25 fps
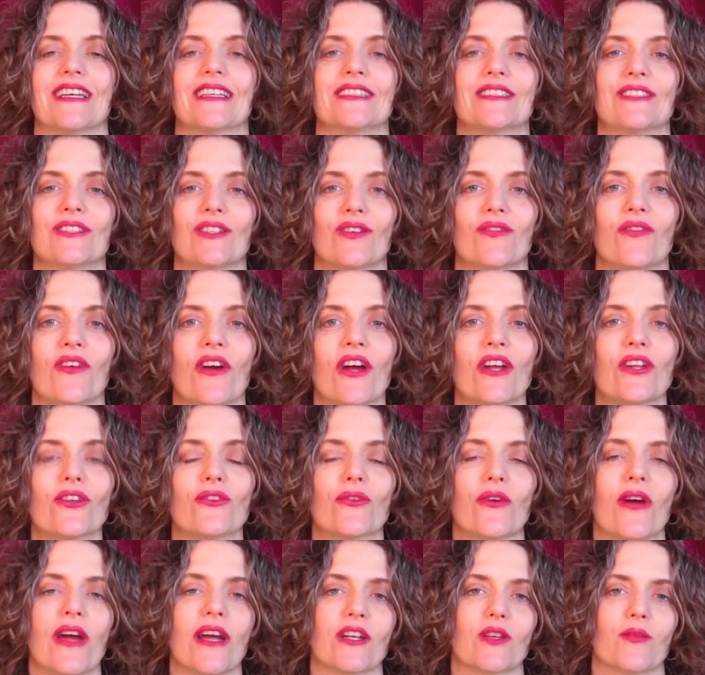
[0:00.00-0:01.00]
still very
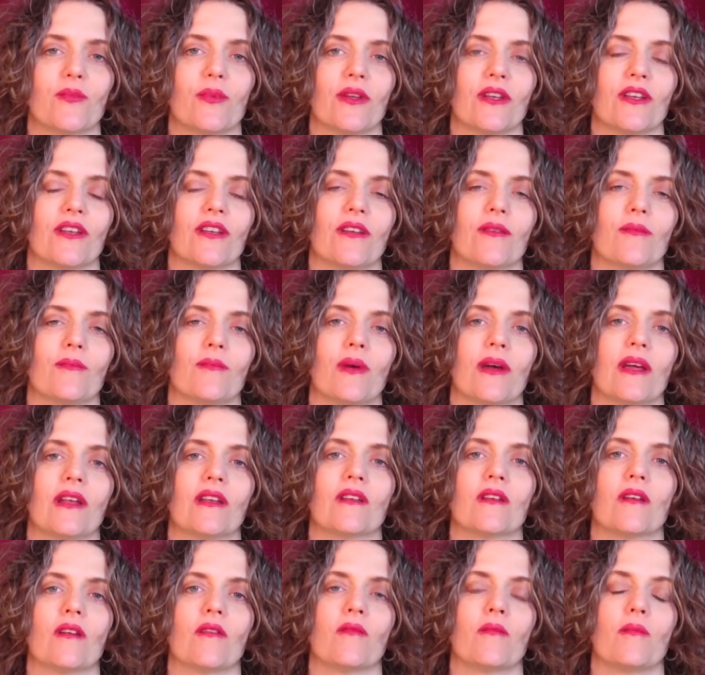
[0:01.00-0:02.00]
direct,
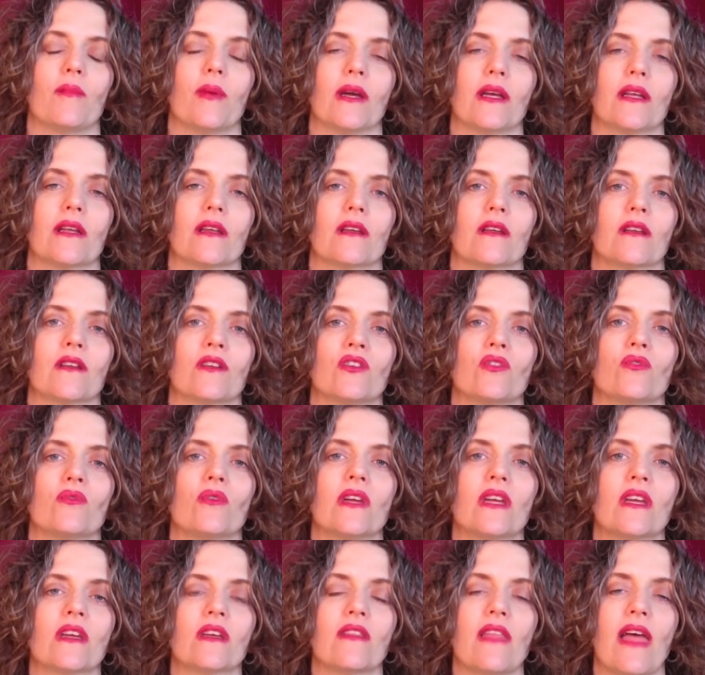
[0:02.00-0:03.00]
but
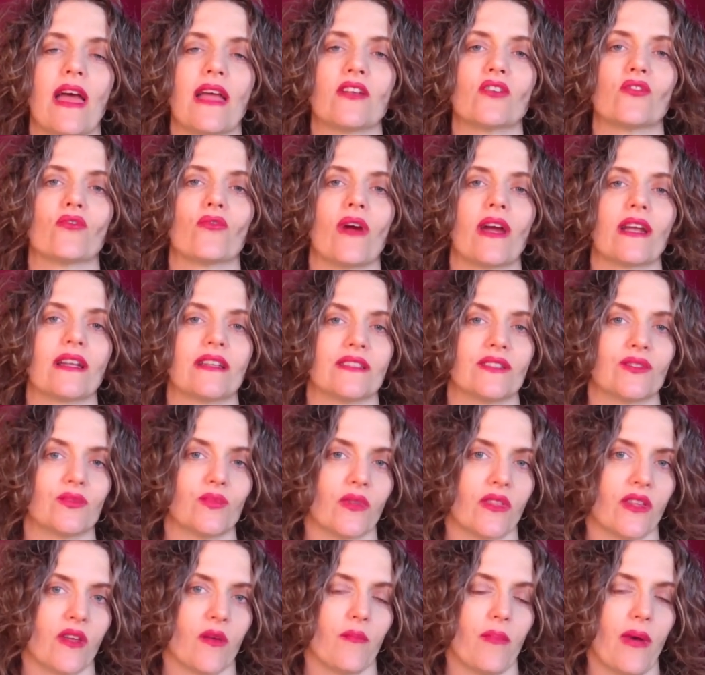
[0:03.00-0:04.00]
doing that directness
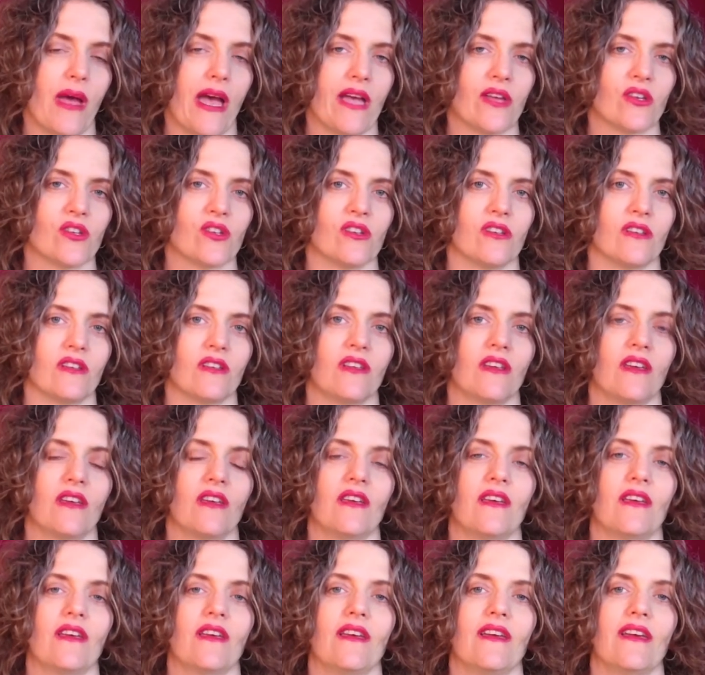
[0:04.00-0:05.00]
with compassion
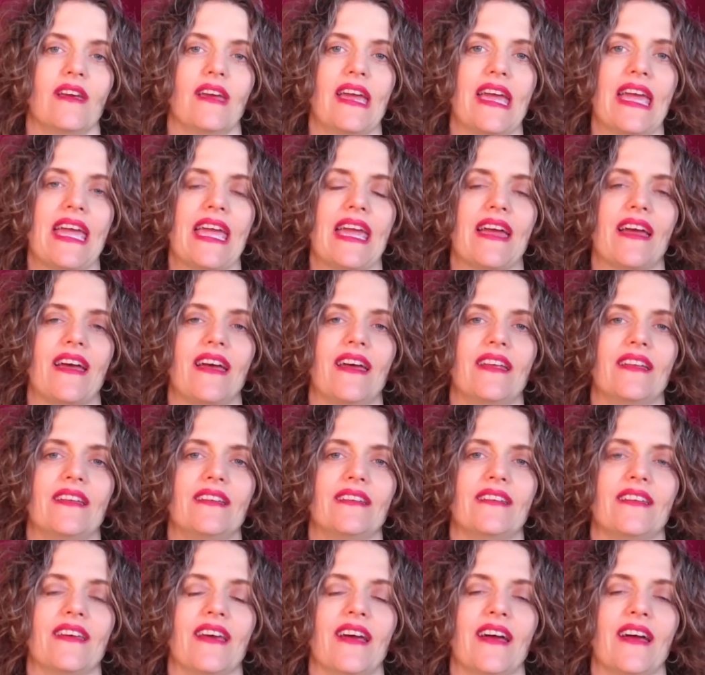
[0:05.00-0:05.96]
and